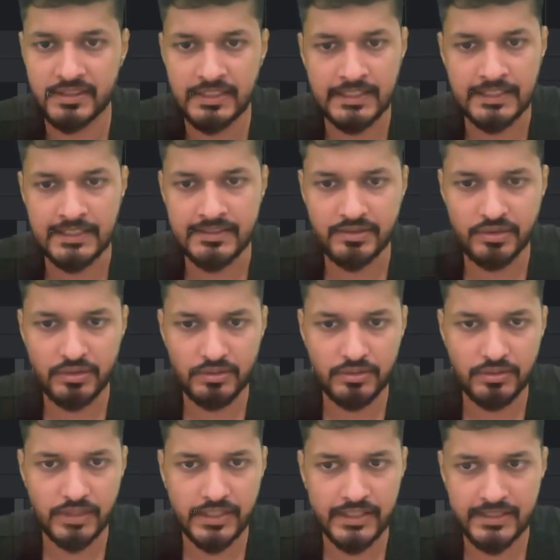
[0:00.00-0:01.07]
Let's
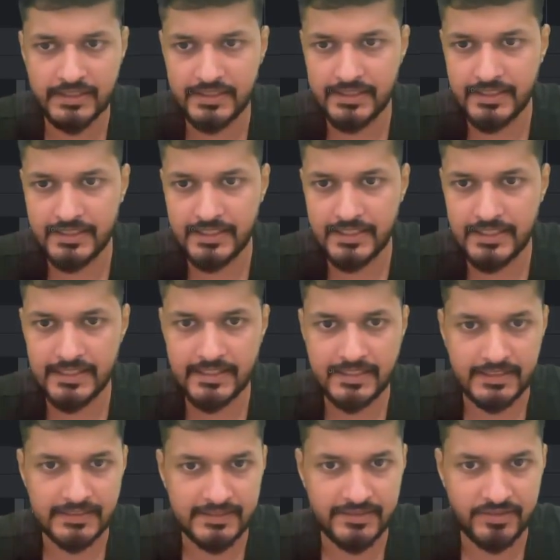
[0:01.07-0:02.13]
go and create
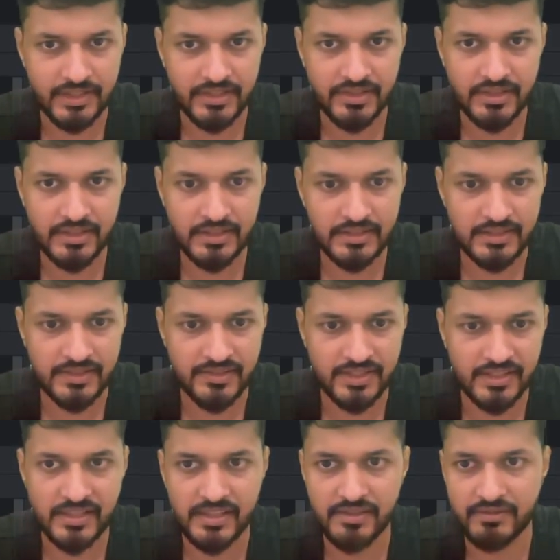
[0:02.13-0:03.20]
constructor.
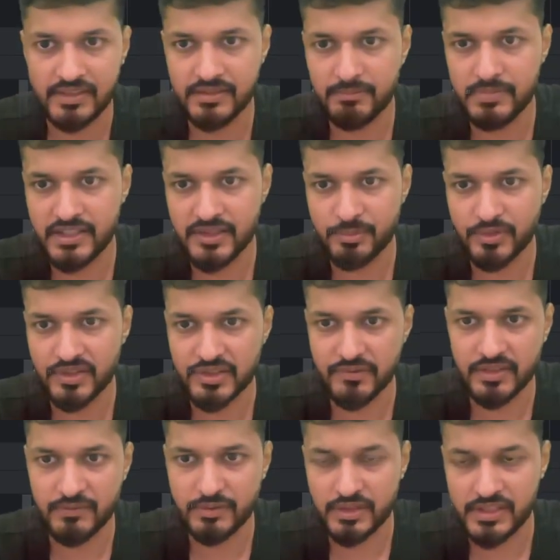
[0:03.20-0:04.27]
Constructor will be
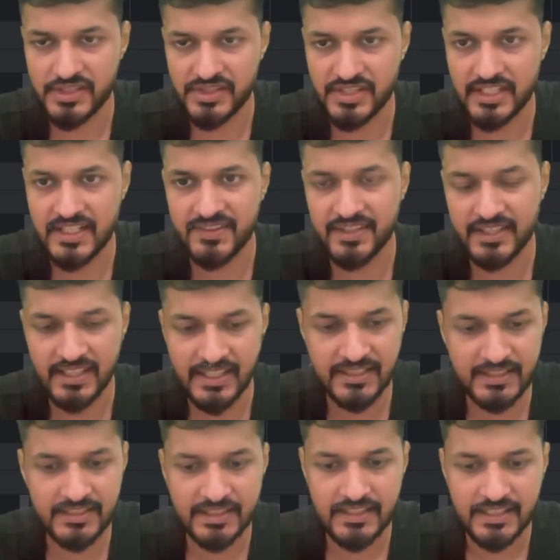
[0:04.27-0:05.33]
responsible for initializing
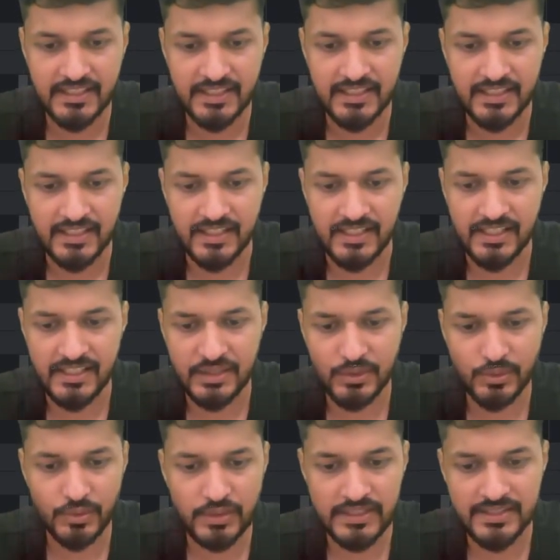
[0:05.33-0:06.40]
n. And
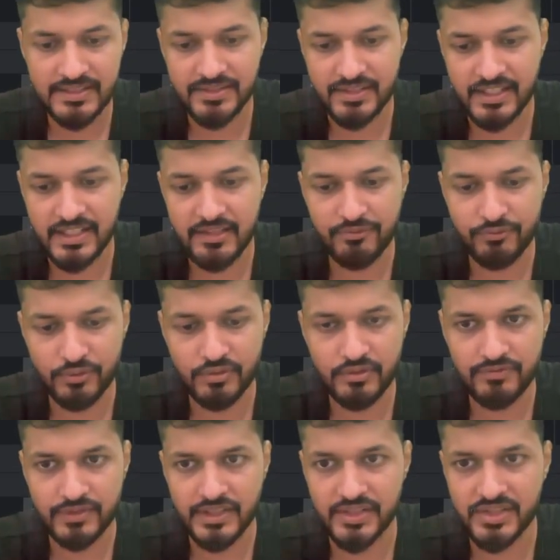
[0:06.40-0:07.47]
now let's write 4
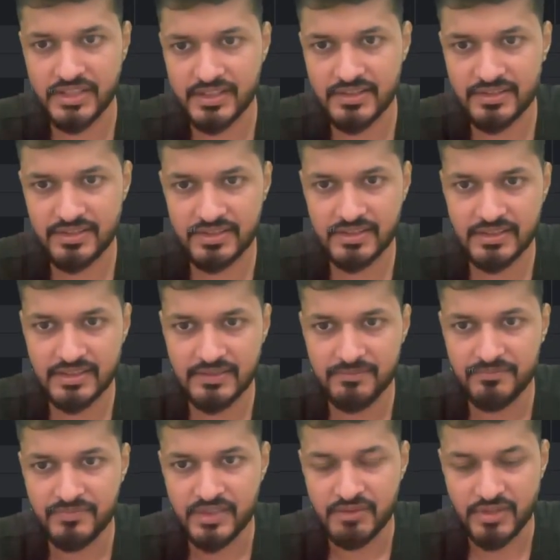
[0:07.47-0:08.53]
functions
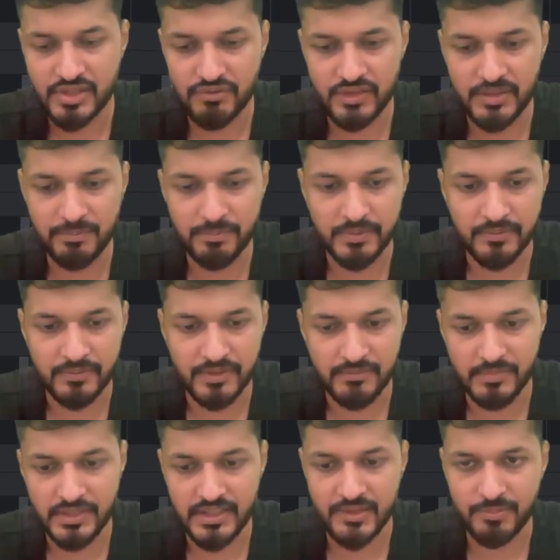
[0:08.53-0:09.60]
which will
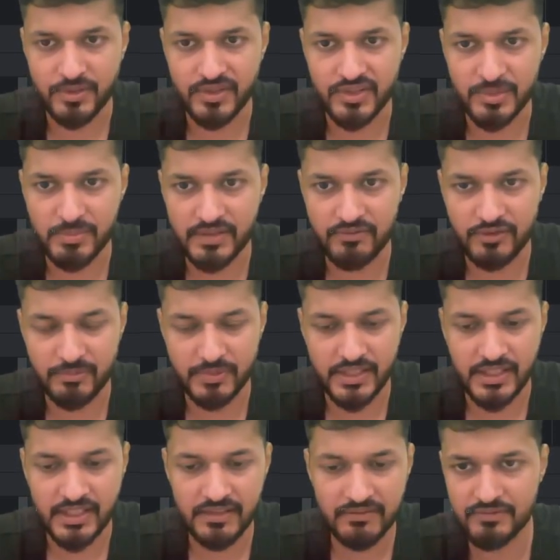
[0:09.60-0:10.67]
be responsible for
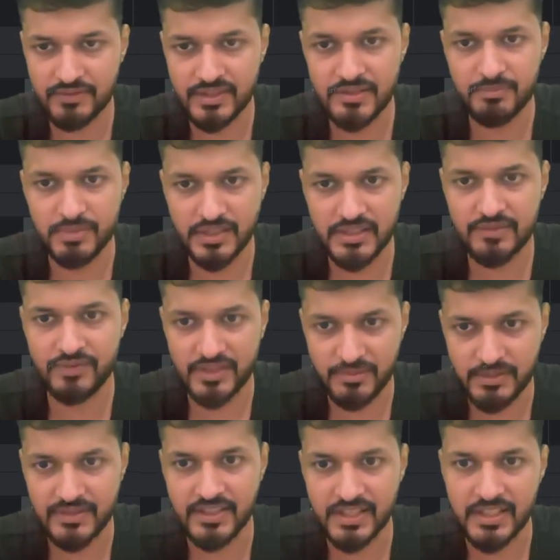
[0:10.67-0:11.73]
printing FizzBuzz,
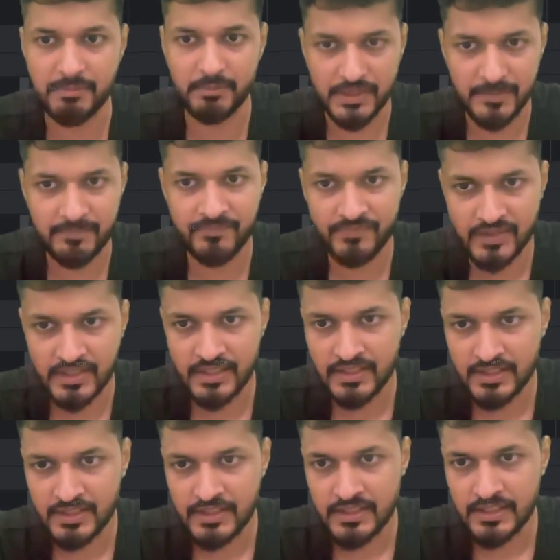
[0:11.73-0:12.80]
FizzBuzz, and number.
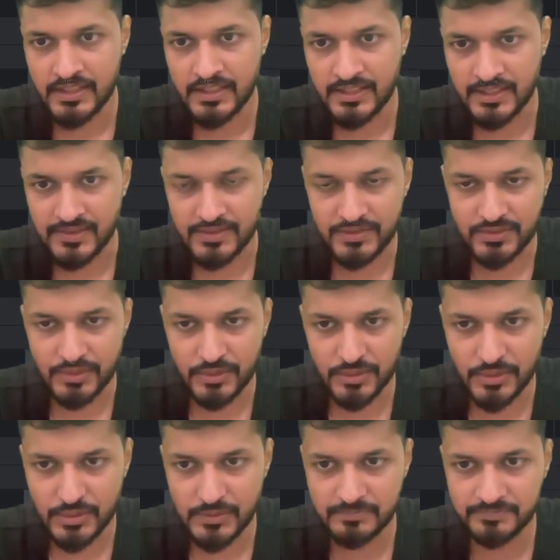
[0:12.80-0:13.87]
Yes,
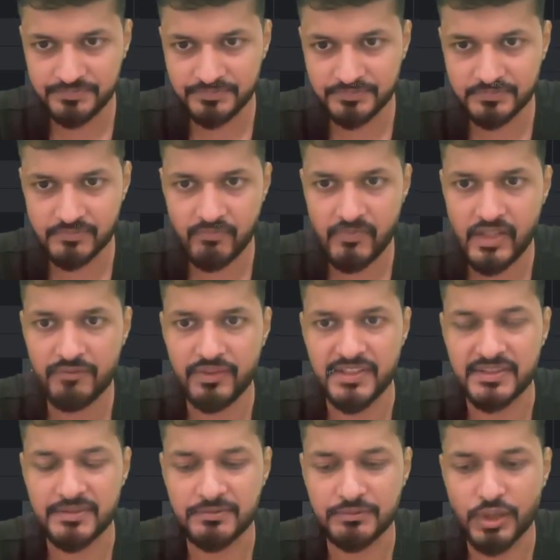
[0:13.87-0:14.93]
so
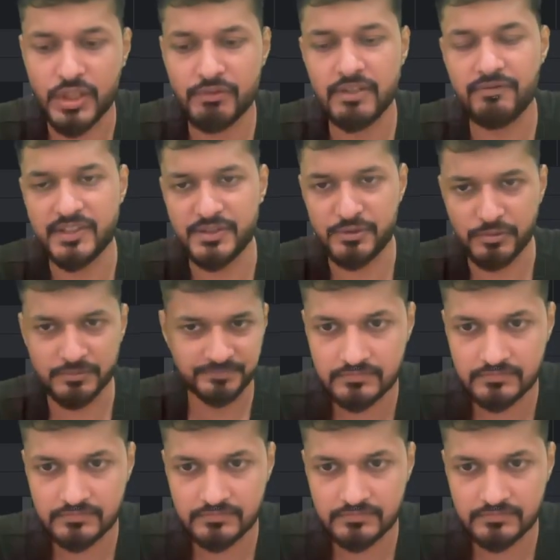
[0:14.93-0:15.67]
Fizz, what will Fizz do?